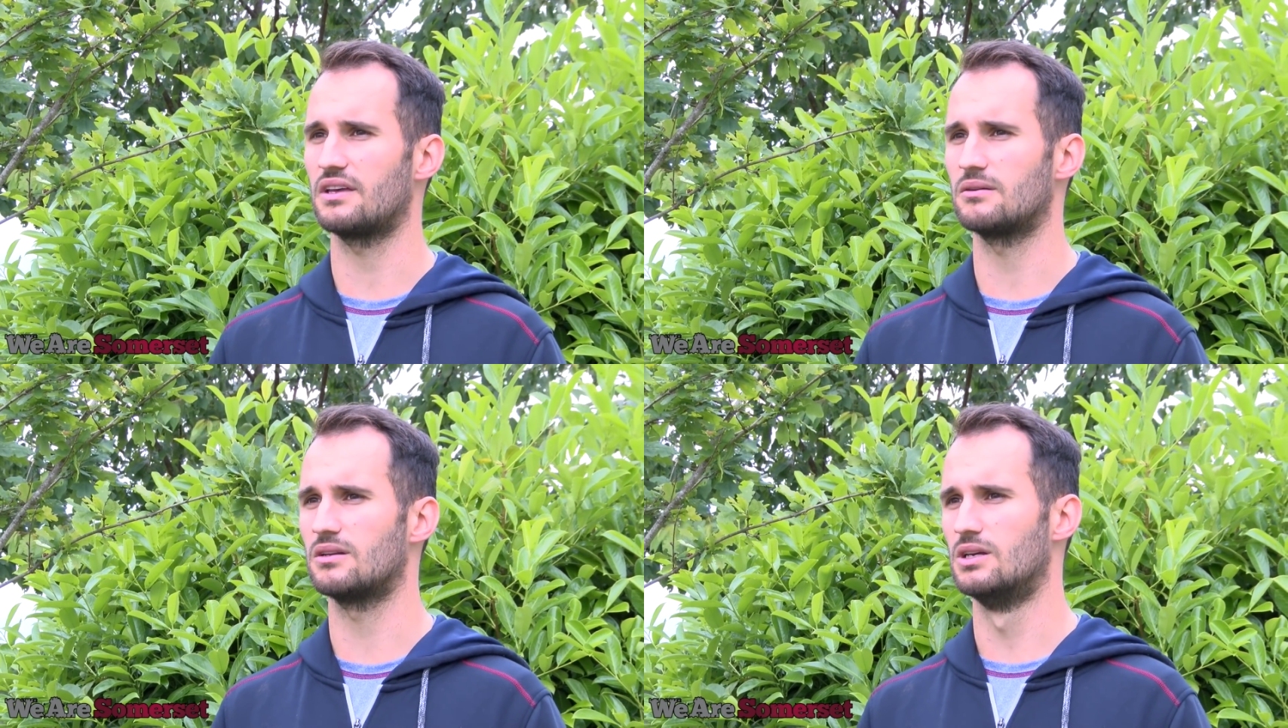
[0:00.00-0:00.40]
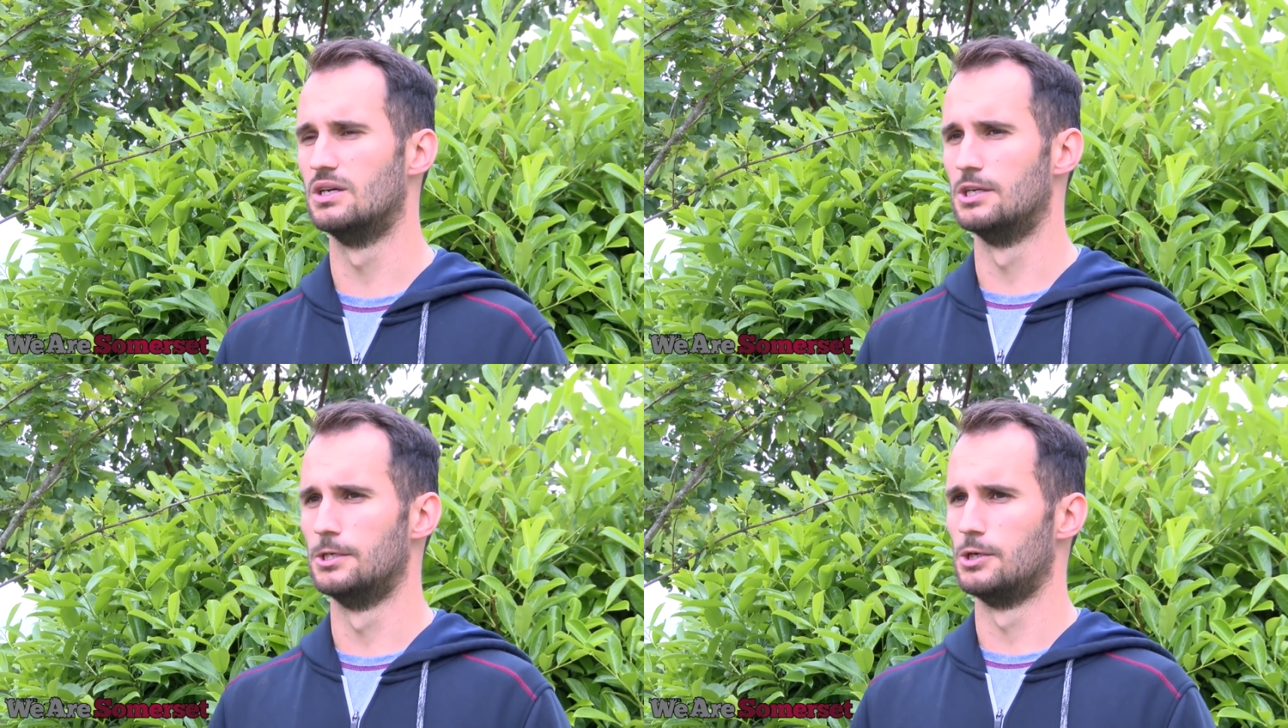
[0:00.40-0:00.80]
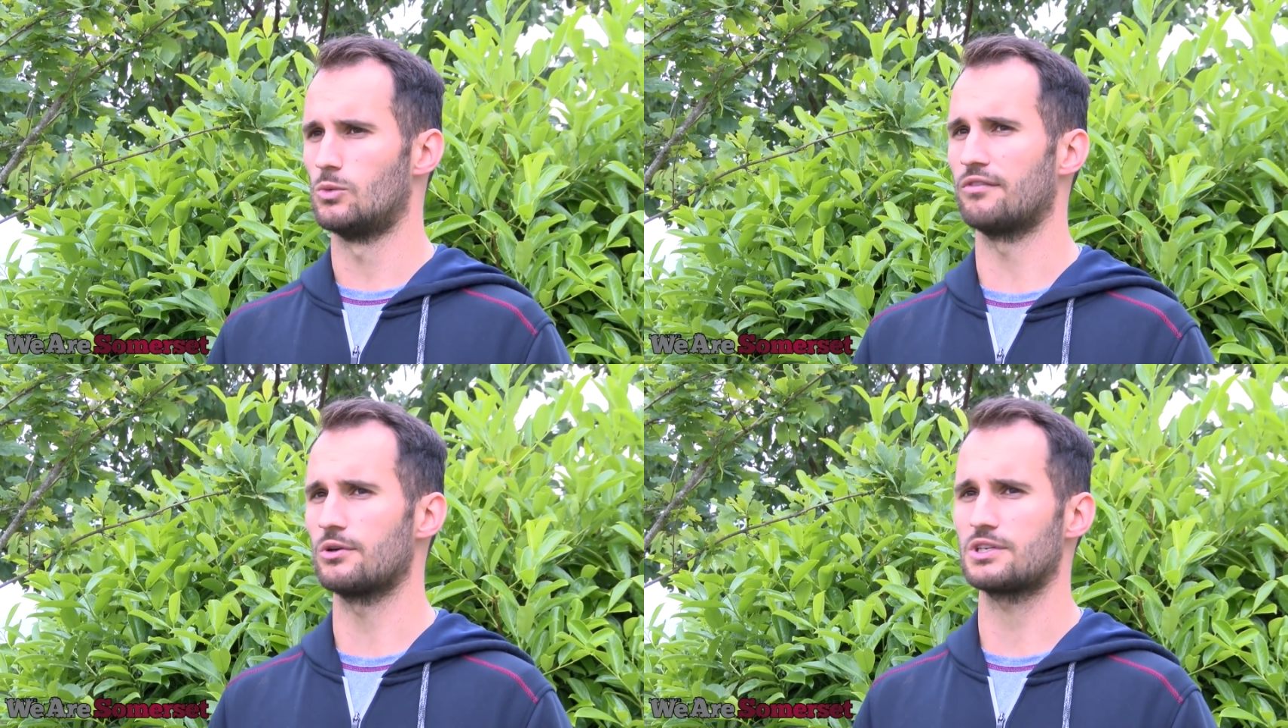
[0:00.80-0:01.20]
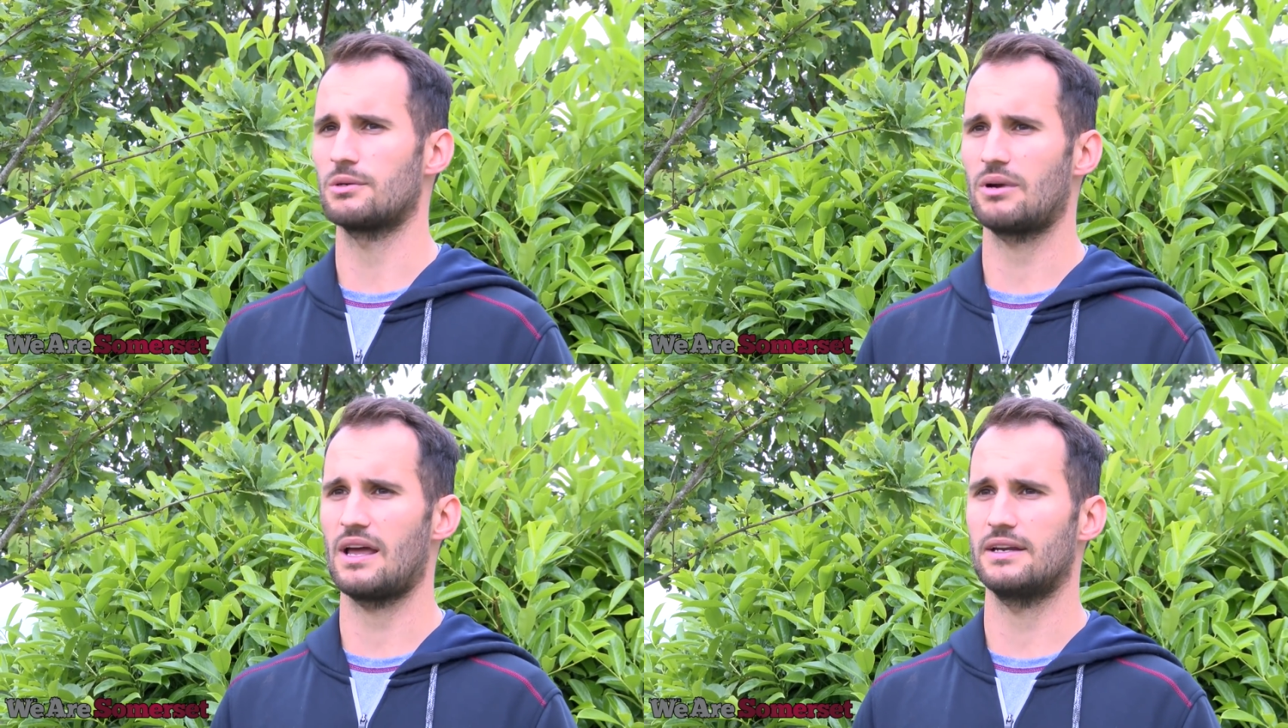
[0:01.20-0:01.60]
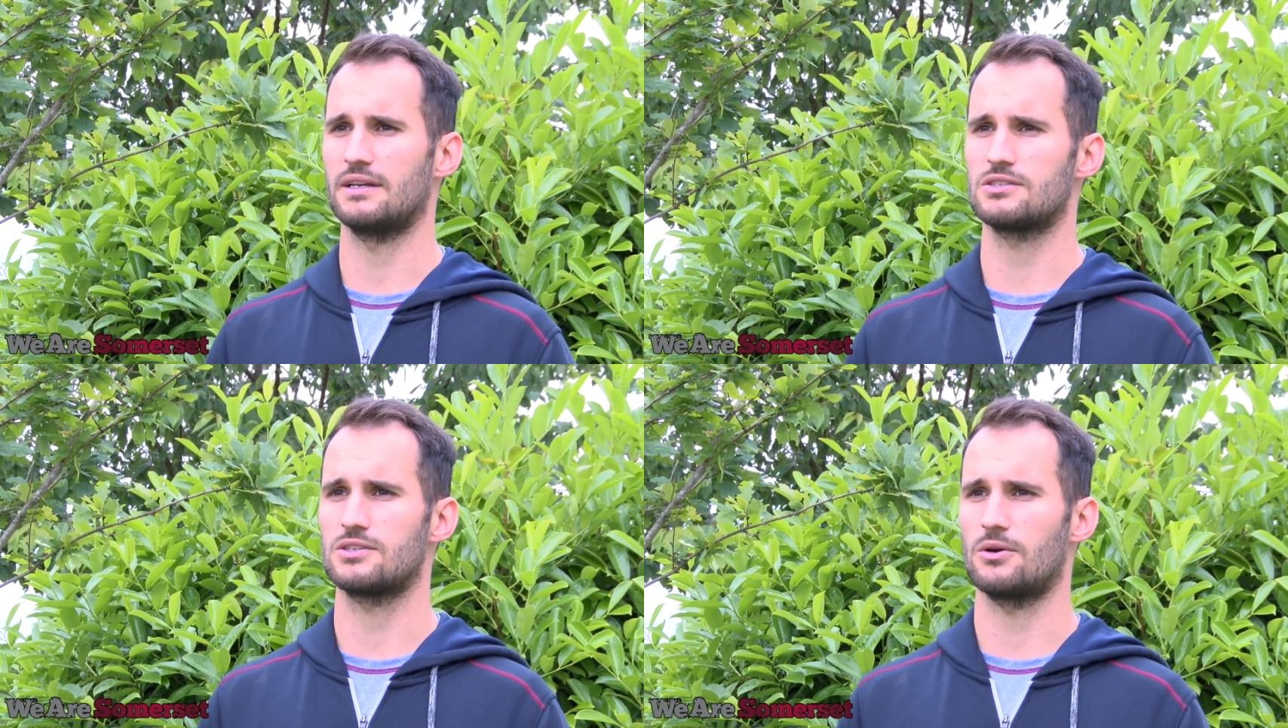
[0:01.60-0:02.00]
and whether I was going to play in
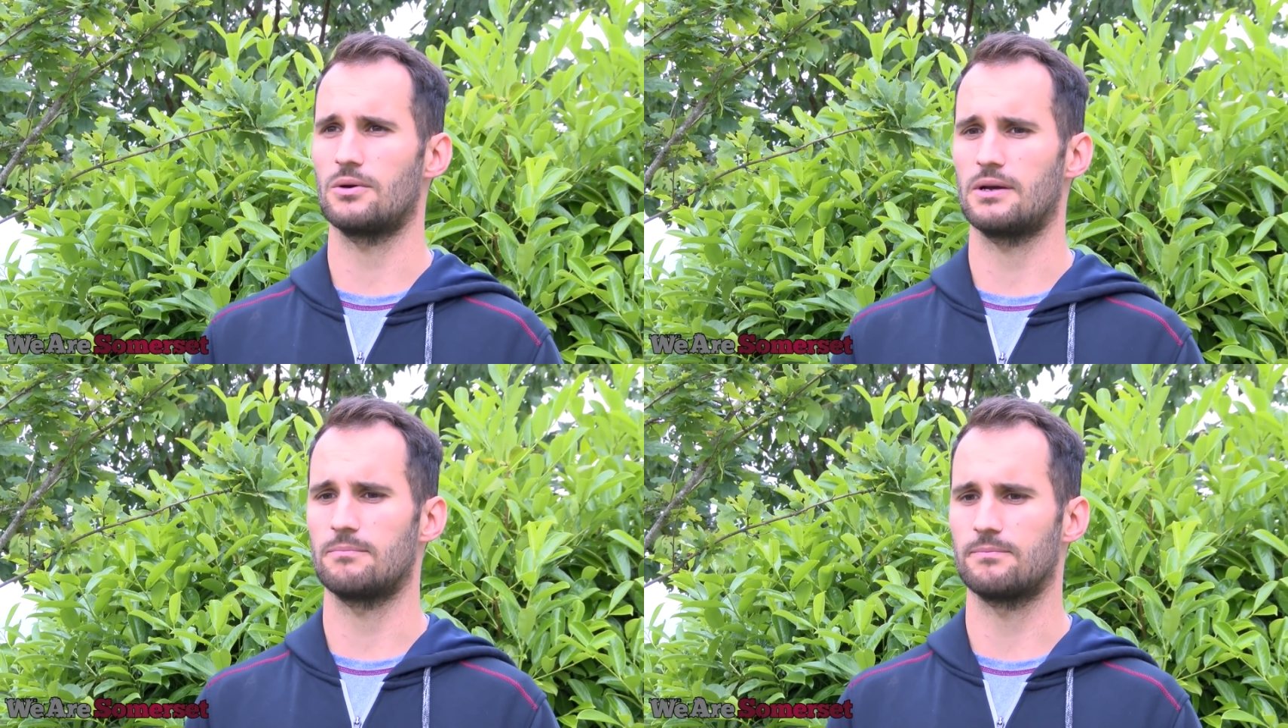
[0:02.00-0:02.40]
it. So